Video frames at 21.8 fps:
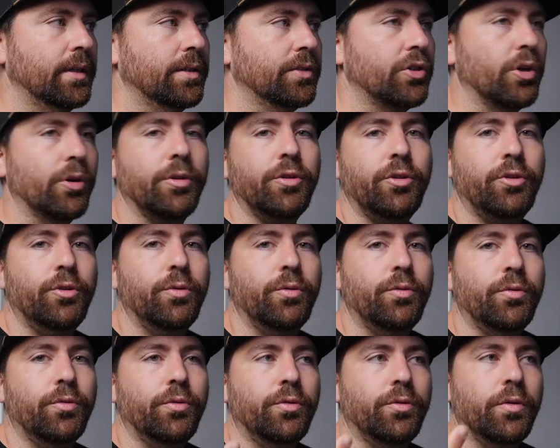So
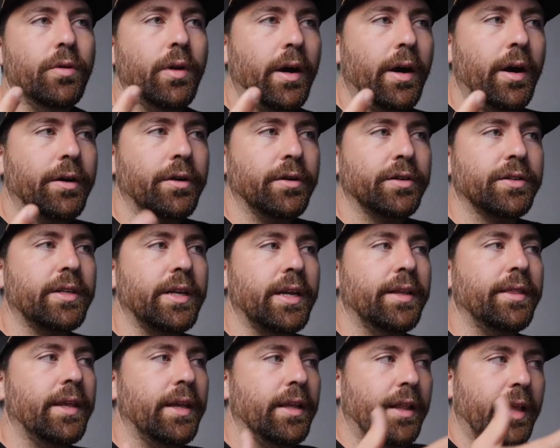you
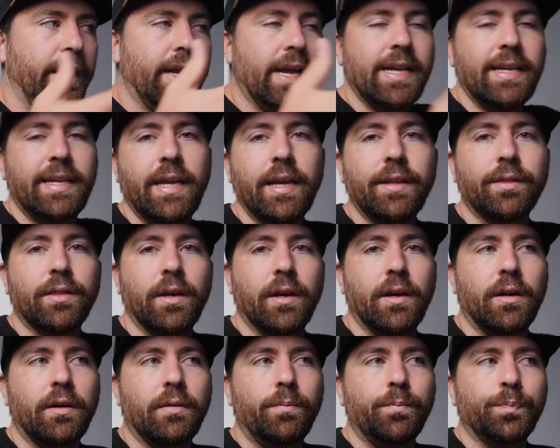understand that like I get
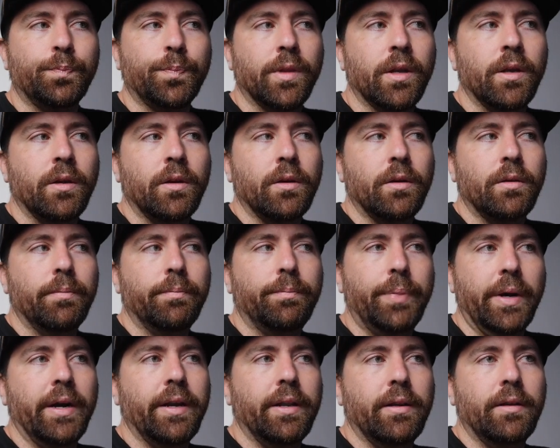there,
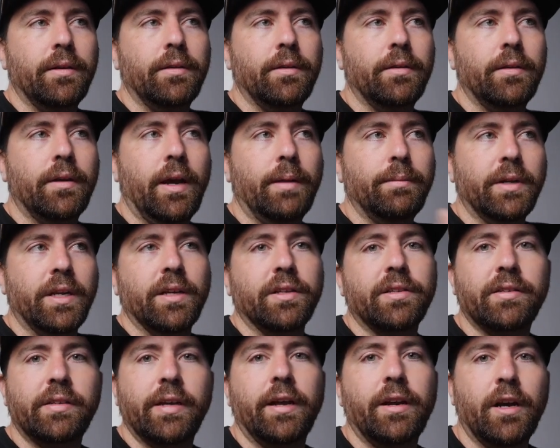but I'm
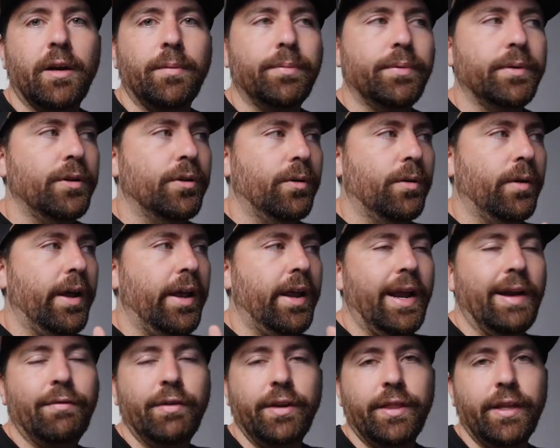gonna set up,
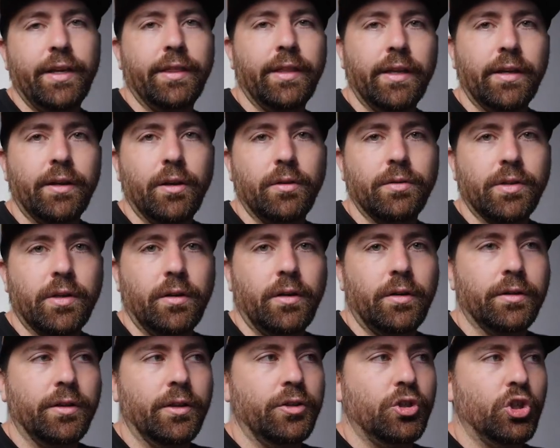everything that goes
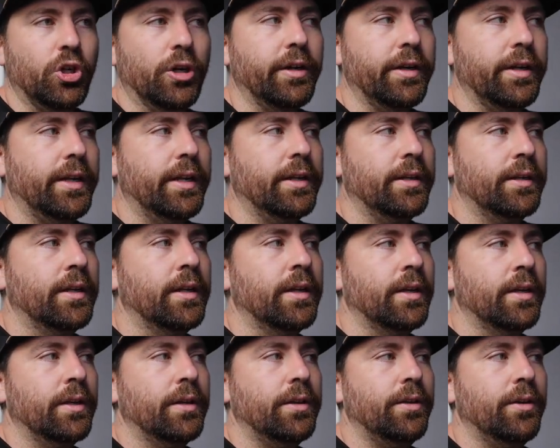along the journey, and
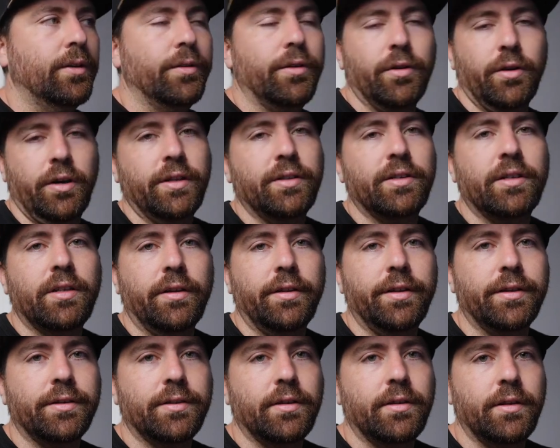there is still
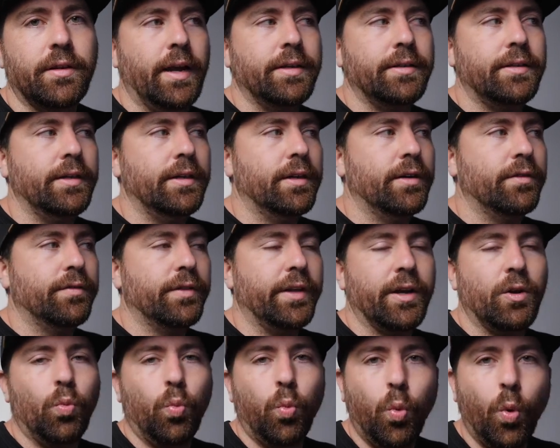this idea of
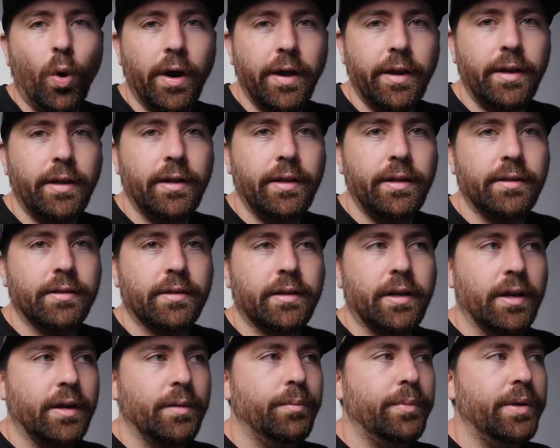like what is
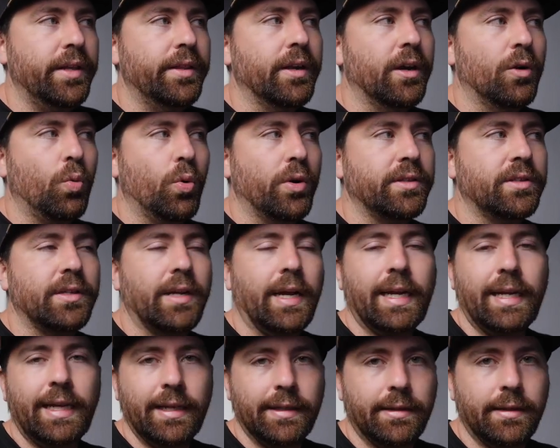gonna be there once
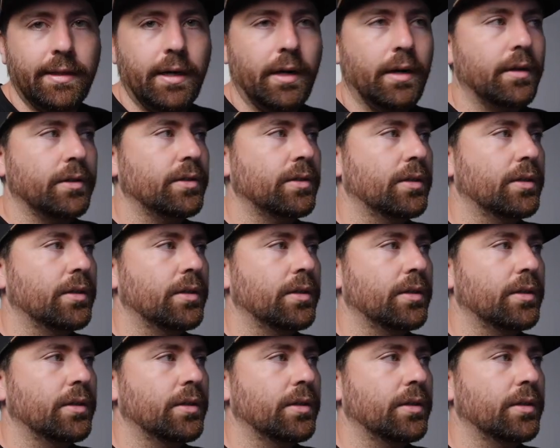I get there.